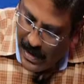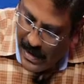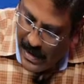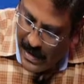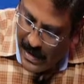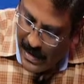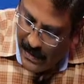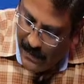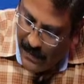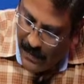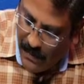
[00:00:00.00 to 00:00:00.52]
is
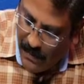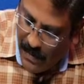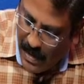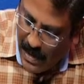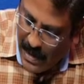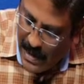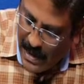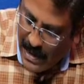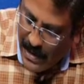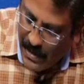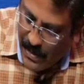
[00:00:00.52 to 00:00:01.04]
connected with
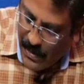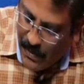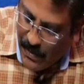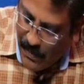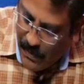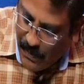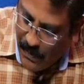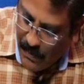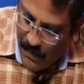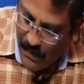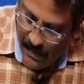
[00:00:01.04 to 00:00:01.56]
what? Edge
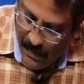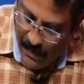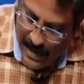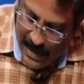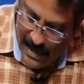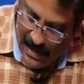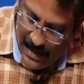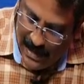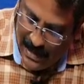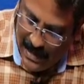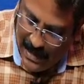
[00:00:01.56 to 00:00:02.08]
2. We
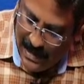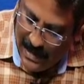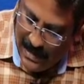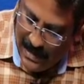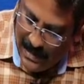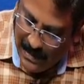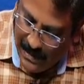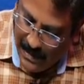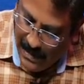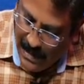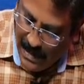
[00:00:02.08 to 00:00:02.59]
can say
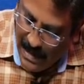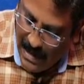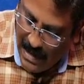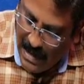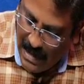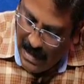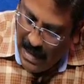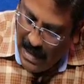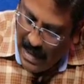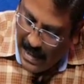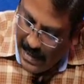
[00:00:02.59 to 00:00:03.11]
that.
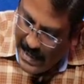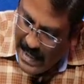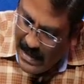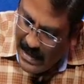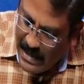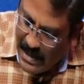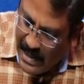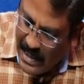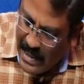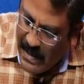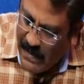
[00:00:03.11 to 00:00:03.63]
Again
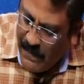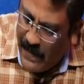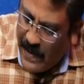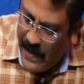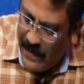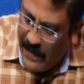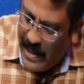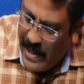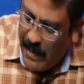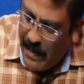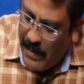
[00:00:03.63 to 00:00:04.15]
3 and
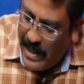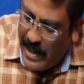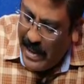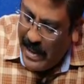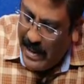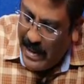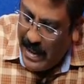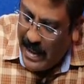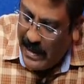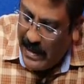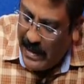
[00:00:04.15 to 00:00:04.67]
5 can be get
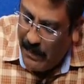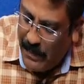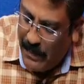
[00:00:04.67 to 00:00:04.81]
connected